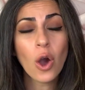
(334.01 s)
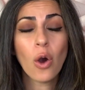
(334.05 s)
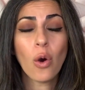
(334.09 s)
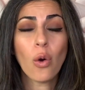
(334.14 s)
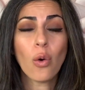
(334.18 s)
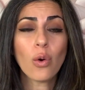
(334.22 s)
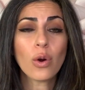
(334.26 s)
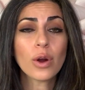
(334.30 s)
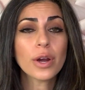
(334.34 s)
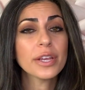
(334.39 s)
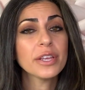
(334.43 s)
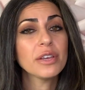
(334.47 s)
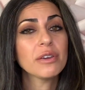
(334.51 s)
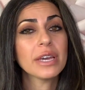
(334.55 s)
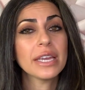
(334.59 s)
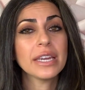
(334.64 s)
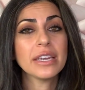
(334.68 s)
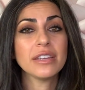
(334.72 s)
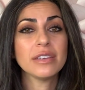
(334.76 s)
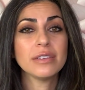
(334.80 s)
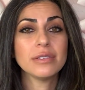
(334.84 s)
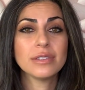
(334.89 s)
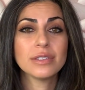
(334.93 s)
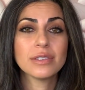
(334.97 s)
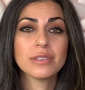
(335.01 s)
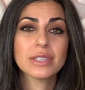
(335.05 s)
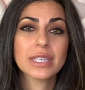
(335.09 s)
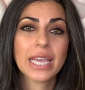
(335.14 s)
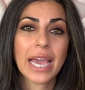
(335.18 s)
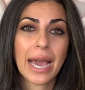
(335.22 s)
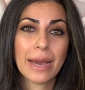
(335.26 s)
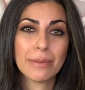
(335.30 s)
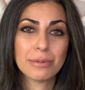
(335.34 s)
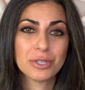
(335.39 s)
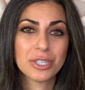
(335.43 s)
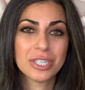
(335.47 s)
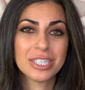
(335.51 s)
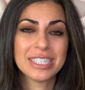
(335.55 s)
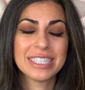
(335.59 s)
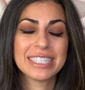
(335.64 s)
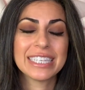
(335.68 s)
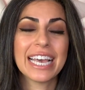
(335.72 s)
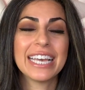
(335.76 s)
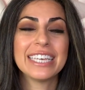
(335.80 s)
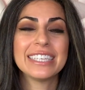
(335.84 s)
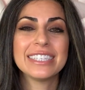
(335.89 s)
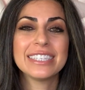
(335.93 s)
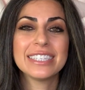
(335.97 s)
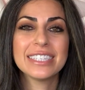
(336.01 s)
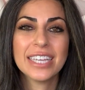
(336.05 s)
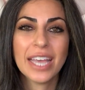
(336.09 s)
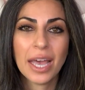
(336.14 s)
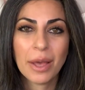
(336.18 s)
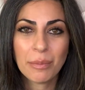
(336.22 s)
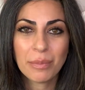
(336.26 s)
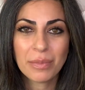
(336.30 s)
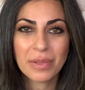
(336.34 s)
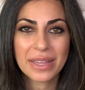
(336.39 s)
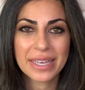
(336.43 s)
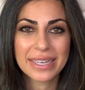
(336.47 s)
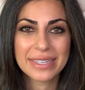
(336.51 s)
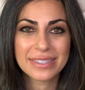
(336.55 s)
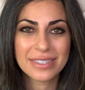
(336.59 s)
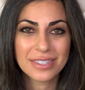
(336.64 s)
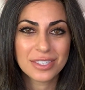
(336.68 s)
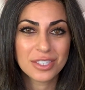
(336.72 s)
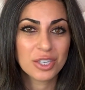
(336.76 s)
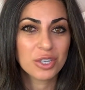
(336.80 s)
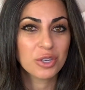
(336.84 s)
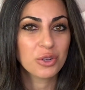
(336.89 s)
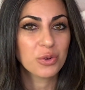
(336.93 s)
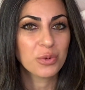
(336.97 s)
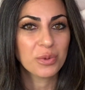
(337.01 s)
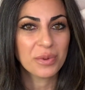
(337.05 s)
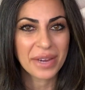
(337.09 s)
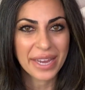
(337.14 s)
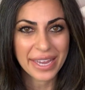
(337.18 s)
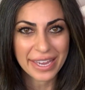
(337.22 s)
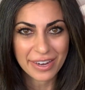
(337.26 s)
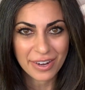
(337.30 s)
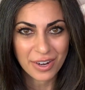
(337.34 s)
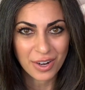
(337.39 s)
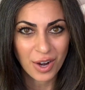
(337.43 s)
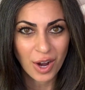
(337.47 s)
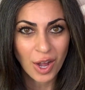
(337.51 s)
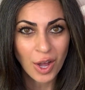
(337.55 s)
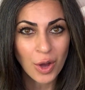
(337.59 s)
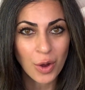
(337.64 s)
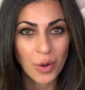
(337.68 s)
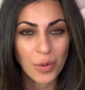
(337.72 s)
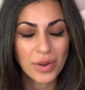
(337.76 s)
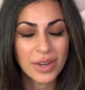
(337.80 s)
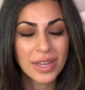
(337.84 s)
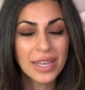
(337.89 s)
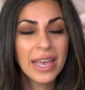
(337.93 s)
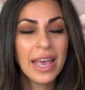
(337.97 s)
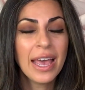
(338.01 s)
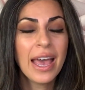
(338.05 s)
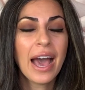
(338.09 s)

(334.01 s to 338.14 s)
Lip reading: or you can use those captions as templates to create your own.